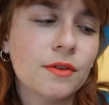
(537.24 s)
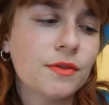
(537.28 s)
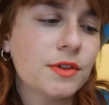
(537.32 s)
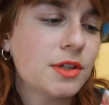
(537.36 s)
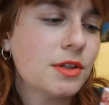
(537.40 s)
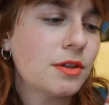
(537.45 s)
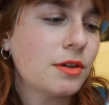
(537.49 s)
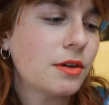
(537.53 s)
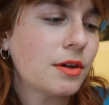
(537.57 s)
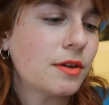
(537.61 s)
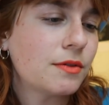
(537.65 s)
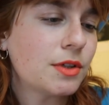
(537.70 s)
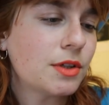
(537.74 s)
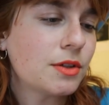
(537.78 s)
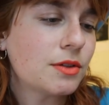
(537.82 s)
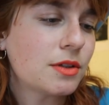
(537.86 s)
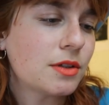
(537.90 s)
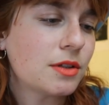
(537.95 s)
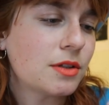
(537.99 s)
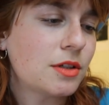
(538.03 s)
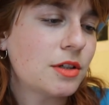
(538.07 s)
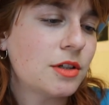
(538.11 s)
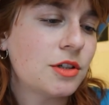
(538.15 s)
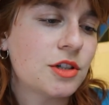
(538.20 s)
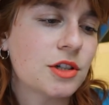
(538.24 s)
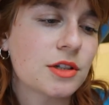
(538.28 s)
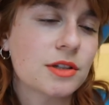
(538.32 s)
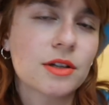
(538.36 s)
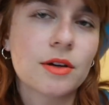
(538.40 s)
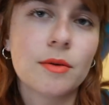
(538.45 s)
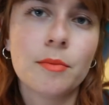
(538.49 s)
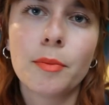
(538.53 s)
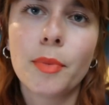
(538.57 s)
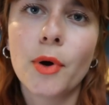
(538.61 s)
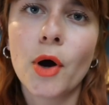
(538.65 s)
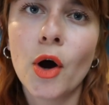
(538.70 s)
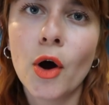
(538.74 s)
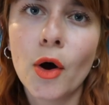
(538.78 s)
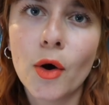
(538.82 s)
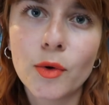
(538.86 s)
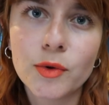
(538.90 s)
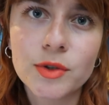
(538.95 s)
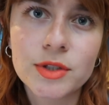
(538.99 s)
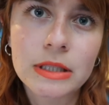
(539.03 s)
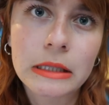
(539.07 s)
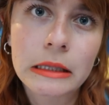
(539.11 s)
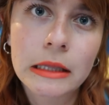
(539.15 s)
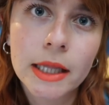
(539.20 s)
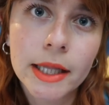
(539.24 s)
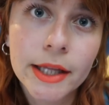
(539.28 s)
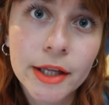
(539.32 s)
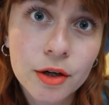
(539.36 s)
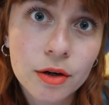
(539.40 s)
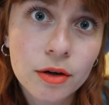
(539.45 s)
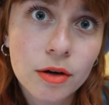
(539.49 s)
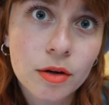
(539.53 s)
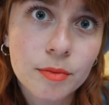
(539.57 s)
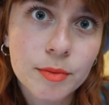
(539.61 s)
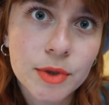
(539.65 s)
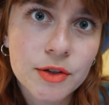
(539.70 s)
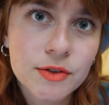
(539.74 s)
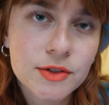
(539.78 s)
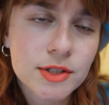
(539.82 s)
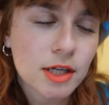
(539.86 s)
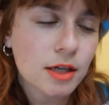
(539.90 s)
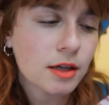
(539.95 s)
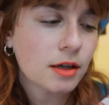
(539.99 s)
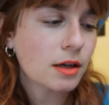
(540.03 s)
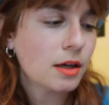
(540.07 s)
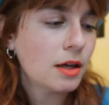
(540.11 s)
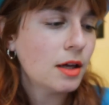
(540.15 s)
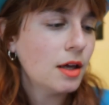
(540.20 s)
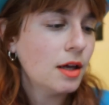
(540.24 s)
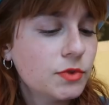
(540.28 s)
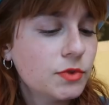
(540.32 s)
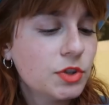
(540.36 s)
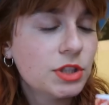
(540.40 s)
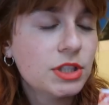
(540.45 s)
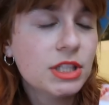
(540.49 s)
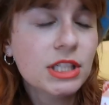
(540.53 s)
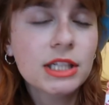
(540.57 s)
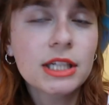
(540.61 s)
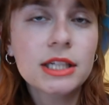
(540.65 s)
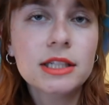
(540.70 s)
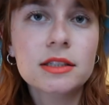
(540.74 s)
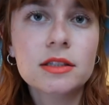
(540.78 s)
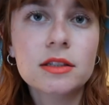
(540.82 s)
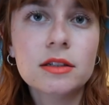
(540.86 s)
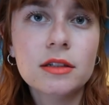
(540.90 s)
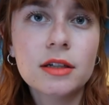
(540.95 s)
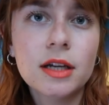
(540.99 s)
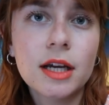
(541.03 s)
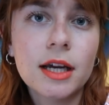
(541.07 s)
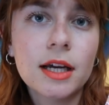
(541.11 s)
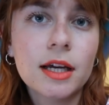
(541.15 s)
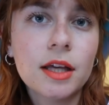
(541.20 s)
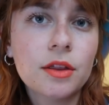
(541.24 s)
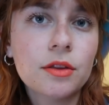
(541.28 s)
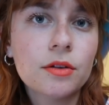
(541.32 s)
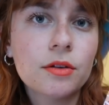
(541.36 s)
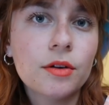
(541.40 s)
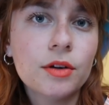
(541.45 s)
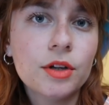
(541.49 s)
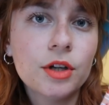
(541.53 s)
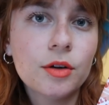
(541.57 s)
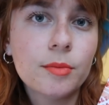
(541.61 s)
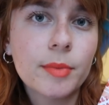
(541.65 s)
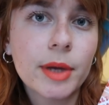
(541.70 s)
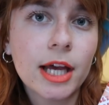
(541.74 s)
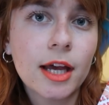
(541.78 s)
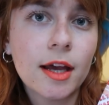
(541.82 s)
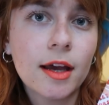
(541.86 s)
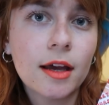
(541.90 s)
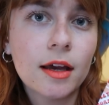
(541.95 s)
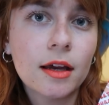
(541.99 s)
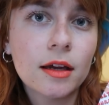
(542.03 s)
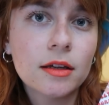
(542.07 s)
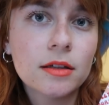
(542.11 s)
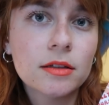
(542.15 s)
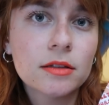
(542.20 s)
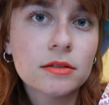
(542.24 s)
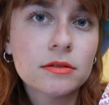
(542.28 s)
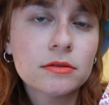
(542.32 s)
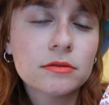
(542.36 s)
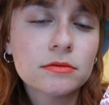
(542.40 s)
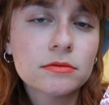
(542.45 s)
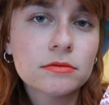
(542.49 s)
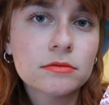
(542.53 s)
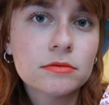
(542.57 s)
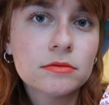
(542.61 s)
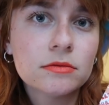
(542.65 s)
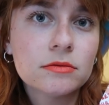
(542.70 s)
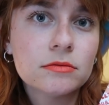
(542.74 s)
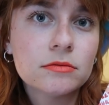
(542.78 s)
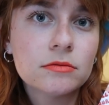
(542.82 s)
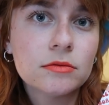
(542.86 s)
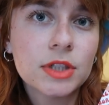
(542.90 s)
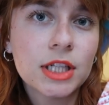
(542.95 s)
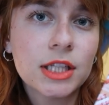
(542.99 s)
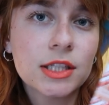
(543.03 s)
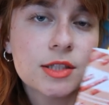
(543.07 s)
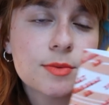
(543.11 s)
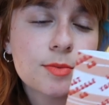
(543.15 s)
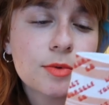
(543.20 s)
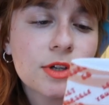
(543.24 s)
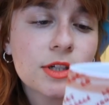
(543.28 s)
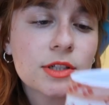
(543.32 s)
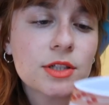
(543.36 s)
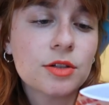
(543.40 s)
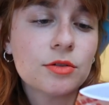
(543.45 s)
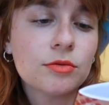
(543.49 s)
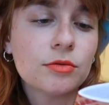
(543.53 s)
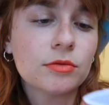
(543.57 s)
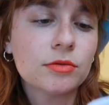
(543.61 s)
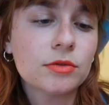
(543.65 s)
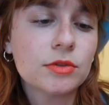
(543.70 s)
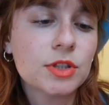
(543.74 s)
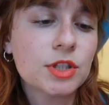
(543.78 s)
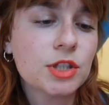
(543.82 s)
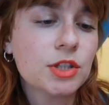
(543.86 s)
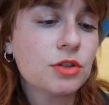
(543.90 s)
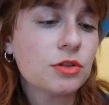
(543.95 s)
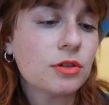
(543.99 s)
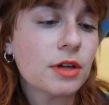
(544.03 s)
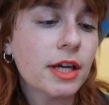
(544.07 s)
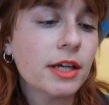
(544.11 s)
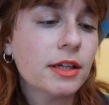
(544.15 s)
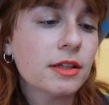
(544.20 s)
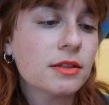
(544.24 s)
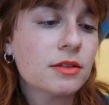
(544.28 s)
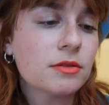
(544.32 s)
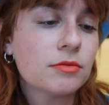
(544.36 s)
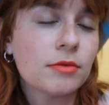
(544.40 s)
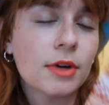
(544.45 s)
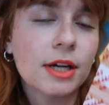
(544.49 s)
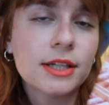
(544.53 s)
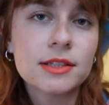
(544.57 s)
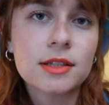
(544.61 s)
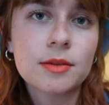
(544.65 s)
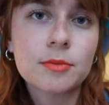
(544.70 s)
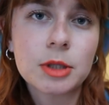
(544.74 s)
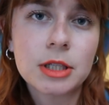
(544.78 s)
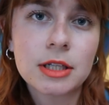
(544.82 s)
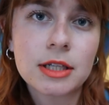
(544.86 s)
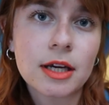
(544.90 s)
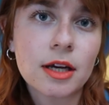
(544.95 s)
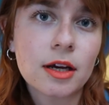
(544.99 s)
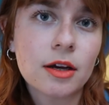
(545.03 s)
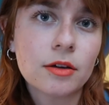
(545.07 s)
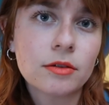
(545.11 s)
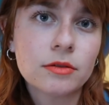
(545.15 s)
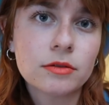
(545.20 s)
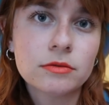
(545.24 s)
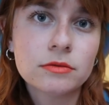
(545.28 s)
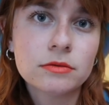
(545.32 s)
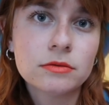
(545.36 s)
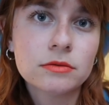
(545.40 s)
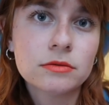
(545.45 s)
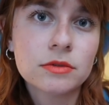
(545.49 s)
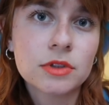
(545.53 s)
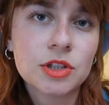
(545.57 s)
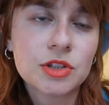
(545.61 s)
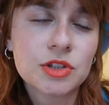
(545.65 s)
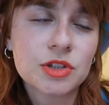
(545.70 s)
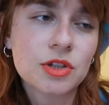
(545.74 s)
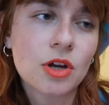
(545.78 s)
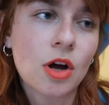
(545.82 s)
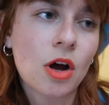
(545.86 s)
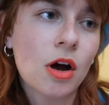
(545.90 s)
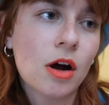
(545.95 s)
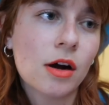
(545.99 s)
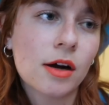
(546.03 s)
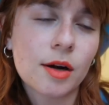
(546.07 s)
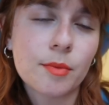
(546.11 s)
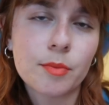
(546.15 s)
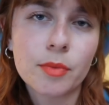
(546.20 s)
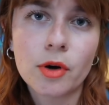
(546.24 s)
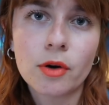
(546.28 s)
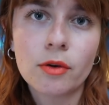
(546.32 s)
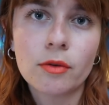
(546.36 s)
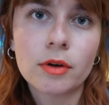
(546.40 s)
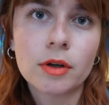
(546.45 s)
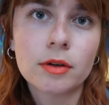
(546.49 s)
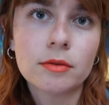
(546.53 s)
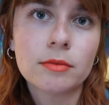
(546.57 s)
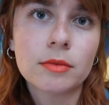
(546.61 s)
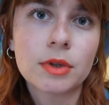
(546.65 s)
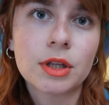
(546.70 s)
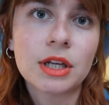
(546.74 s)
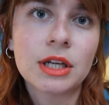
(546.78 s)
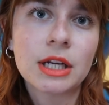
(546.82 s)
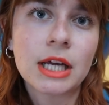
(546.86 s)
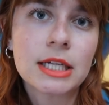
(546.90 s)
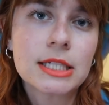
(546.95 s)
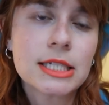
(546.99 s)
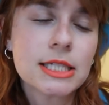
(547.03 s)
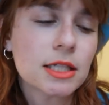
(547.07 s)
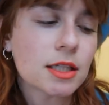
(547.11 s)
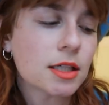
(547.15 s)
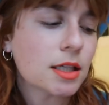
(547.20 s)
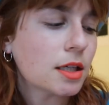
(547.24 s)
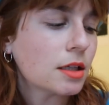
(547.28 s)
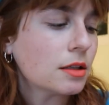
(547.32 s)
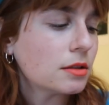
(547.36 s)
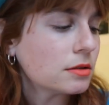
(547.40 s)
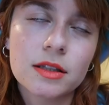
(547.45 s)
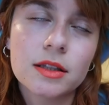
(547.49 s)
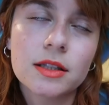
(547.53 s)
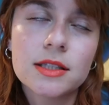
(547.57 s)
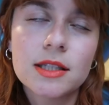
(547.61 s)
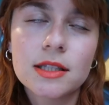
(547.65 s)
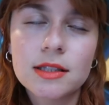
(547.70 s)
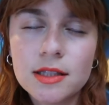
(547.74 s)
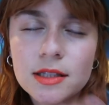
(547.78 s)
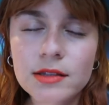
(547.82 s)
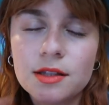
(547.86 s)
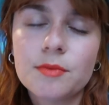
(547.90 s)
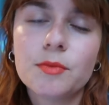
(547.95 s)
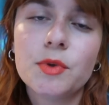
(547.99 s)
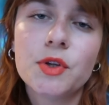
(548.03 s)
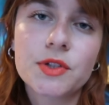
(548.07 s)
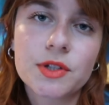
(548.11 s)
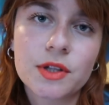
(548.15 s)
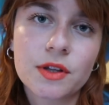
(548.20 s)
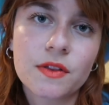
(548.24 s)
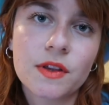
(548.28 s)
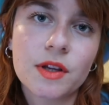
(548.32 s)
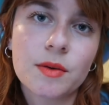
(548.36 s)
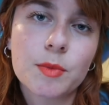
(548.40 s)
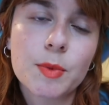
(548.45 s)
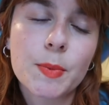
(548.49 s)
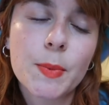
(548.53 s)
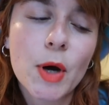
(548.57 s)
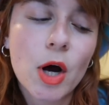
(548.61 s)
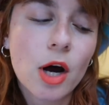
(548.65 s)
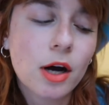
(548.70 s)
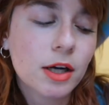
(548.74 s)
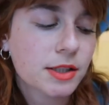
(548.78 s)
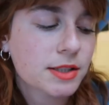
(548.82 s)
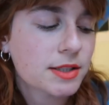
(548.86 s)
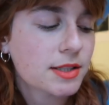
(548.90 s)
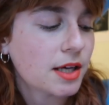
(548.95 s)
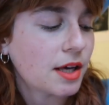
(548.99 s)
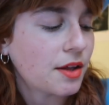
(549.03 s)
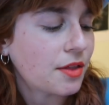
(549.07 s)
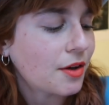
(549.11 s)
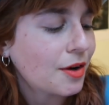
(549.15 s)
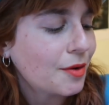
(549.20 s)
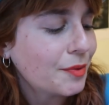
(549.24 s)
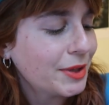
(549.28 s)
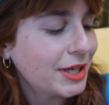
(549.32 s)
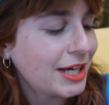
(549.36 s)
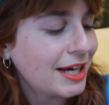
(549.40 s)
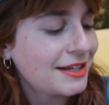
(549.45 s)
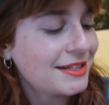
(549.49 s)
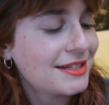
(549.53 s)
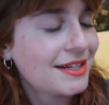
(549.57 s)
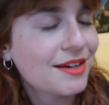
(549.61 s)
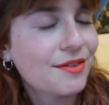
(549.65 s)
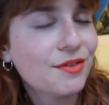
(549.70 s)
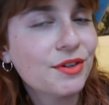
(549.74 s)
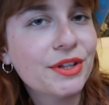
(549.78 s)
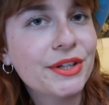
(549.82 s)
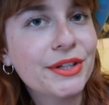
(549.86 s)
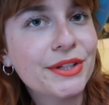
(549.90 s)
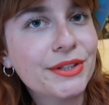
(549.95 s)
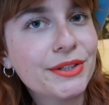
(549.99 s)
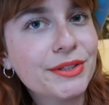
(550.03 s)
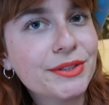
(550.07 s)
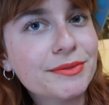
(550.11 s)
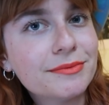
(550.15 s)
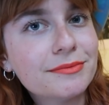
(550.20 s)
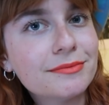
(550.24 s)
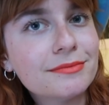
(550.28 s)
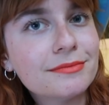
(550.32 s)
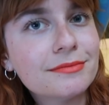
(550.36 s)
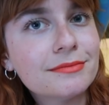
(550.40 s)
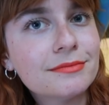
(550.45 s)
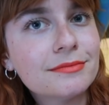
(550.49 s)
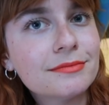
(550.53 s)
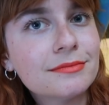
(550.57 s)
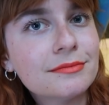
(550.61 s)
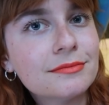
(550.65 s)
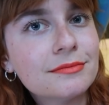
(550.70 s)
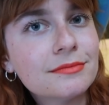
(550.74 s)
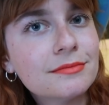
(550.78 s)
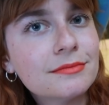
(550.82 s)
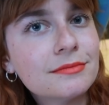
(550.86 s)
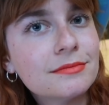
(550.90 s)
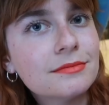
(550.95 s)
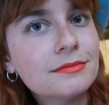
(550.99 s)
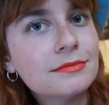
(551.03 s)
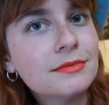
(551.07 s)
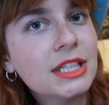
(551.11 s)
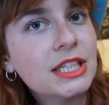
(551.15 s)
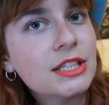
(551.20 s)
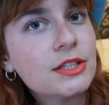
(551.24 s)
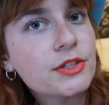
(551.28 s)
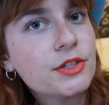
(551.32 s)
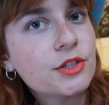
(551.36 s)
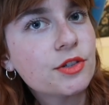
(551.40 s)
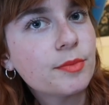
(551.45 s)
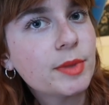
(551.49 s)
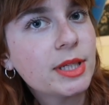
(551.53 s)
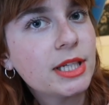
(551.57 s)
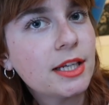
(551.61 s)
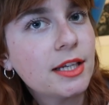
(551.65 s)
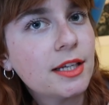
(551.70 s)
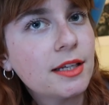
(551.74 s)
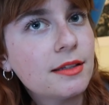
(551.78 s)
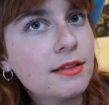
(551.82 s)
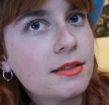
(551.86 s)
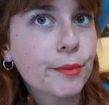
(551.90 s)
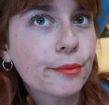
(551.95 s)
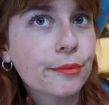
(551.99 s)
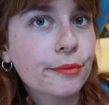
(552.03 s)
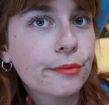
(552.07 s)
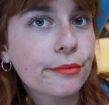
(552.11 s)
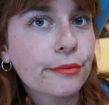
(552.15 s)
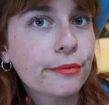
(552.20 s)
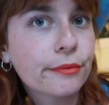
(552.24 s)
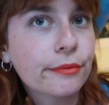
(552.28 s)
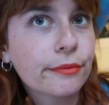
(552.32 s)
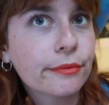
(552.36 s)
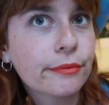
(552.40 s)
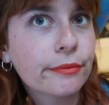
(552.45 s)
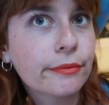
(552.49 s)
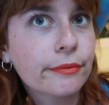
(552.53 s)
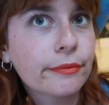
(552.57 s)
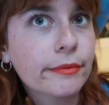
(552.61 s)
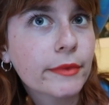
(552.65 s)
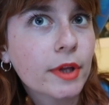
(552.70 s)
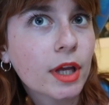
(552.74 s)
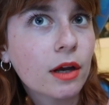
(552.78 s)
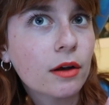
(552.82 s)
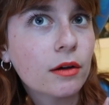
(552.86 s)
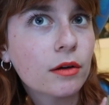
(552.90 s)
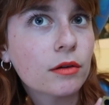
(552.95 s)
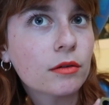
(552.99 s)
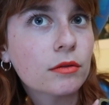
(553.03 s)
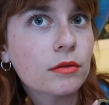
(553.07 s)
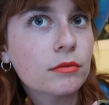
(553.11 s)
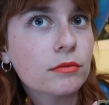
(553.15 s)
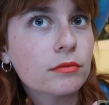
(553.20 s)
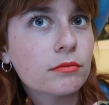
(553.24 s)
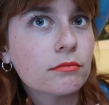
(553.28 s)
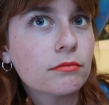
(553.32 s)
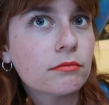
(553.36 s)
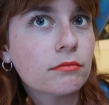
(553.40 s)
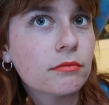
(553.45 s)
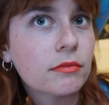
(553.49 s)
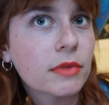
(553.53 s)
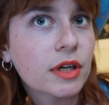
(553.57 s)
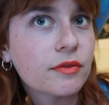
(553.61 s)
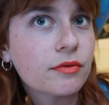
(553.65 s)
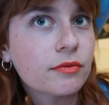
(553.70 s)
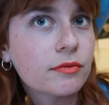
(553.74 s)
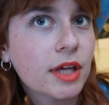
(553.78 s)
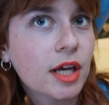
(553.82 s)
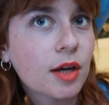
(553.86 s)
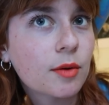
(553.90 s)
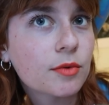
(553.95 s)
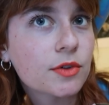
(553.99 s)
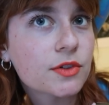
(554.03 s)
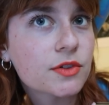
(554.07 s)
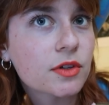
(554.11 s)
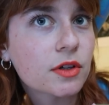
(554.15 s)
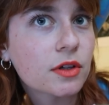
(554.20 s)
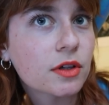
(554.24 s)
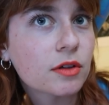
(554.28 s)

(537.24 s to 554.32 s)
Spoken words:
Obviously you don't have to use this to just compose literal music. Just a nice little guy, throw it in your bag. When inspiration strikes, write something down. A song, a poem, an idea. And since it's a music themed box, I thought we had to have a little instrument in. Oh. My camera's